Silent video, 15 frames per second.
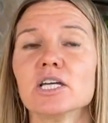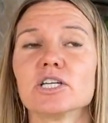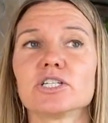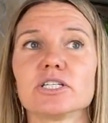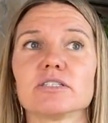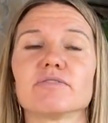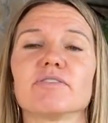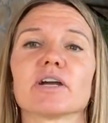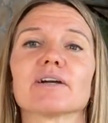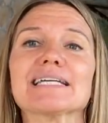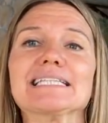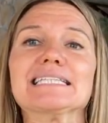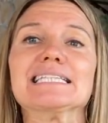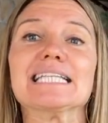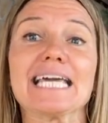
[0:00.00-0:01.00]
She's very
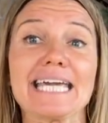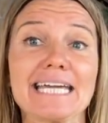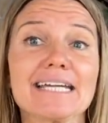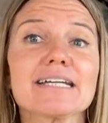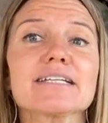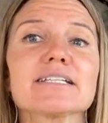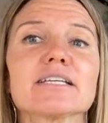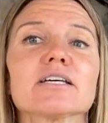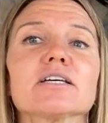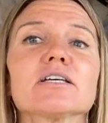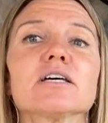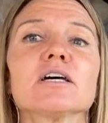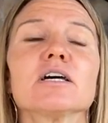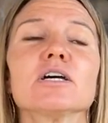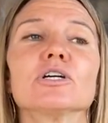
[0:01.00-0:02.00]
linked
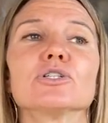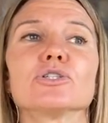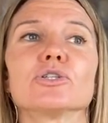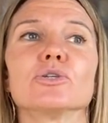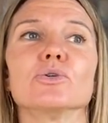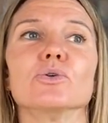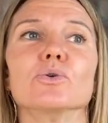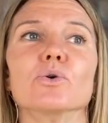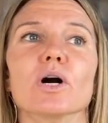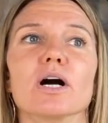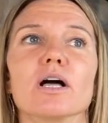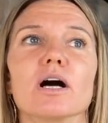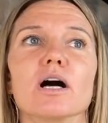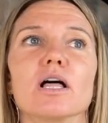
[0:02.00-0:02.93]
to